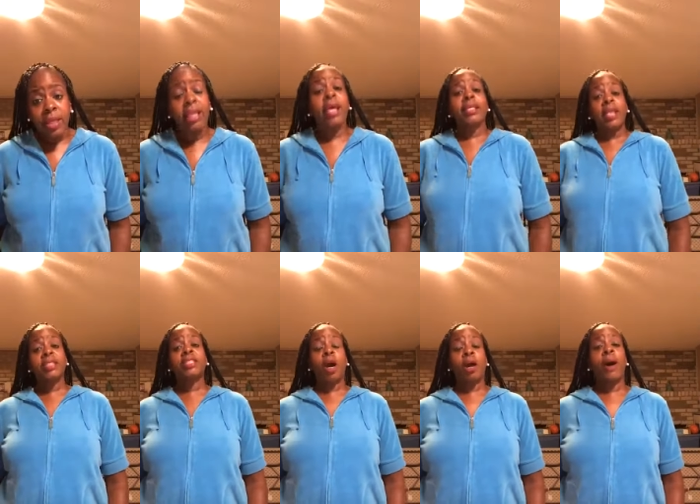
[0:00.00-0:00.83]
Let,
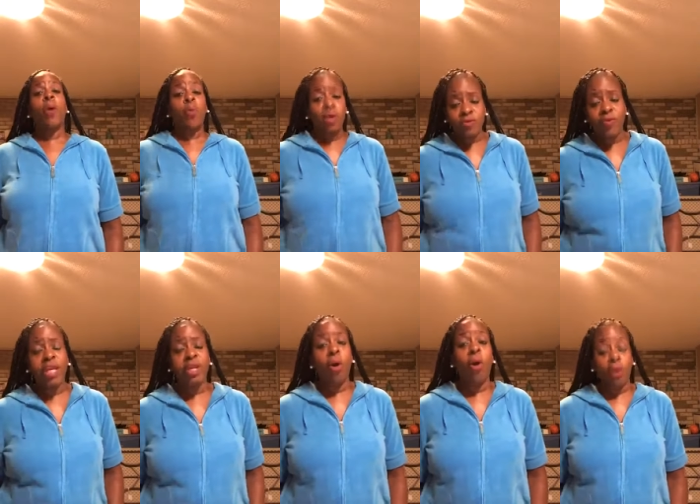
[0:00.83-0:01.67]
let's talk about what's
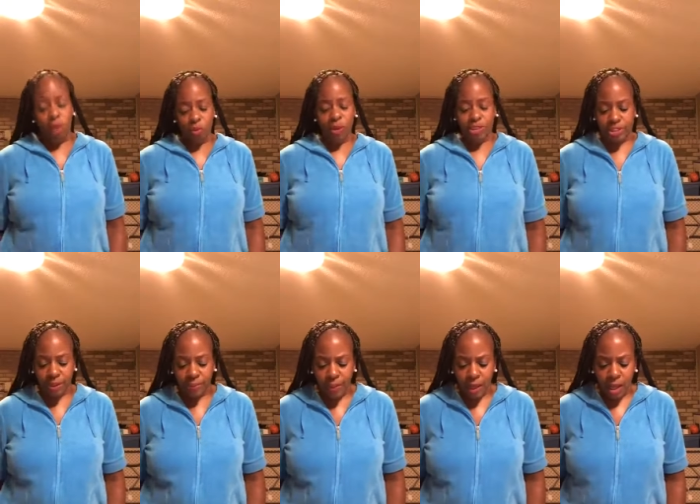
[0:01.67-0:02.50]
really going on with you.
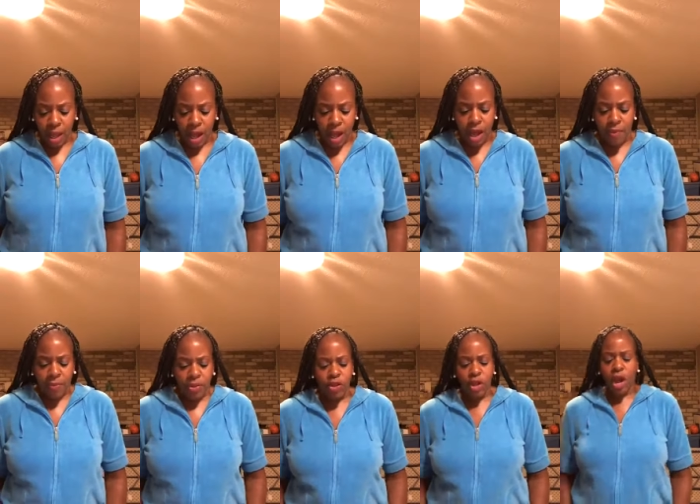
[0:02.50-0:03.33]
Uh,
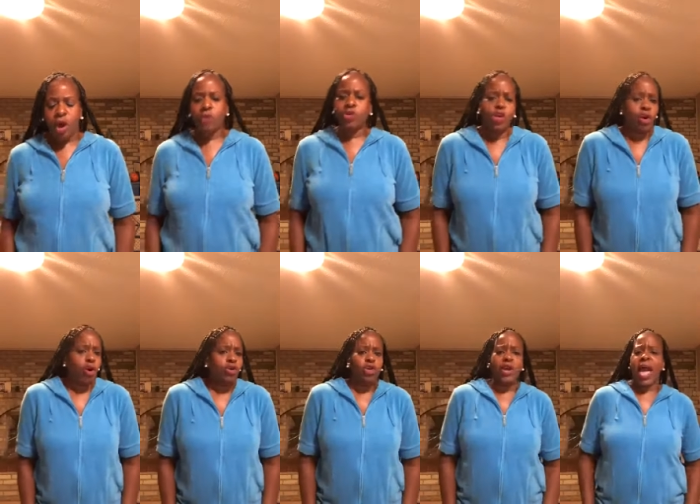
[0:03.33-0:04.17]
you know, you know,
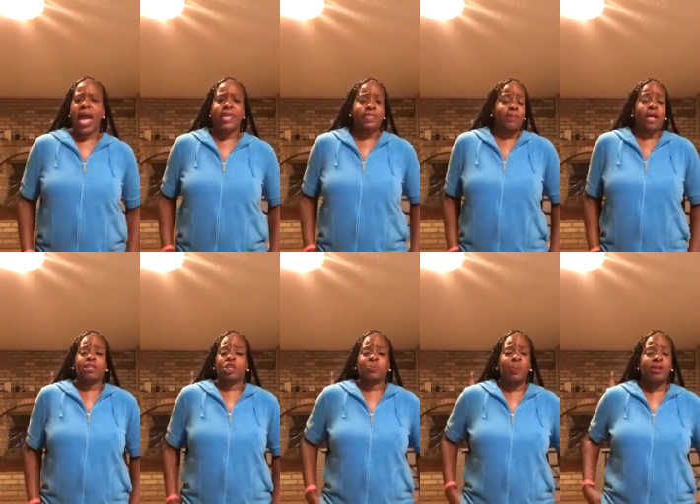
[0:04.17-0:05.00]
you can ask them about
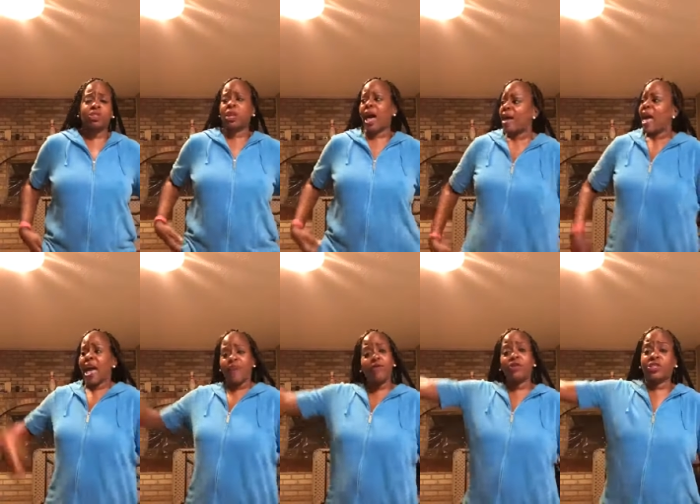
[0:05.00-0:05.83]
their spiritual life.
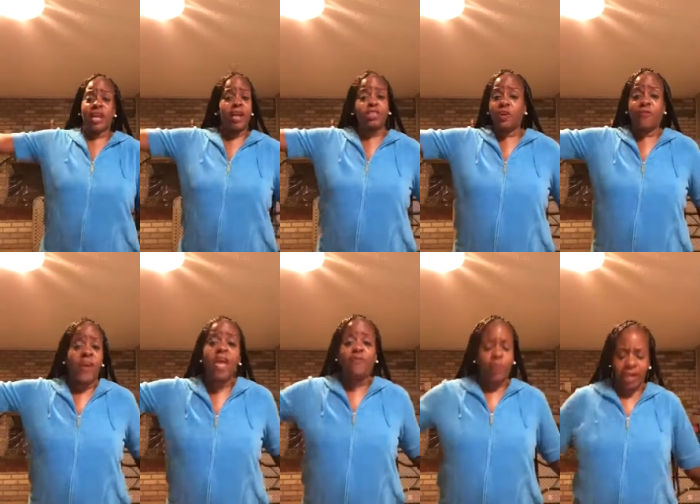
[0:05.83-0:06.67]
Have you shared your
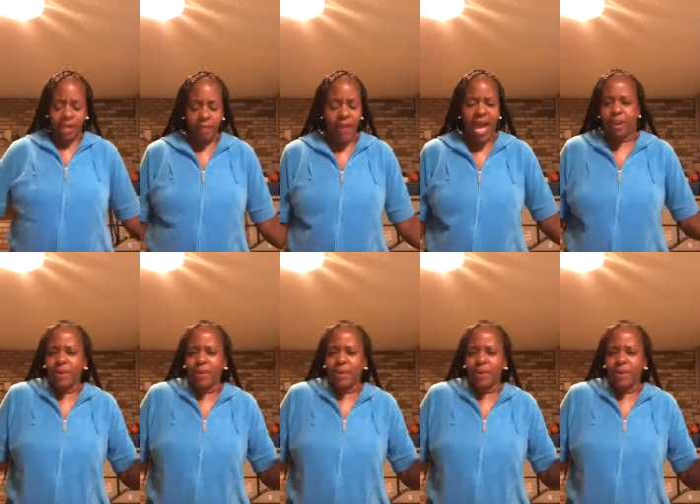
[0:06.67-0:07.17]
faith with anybody?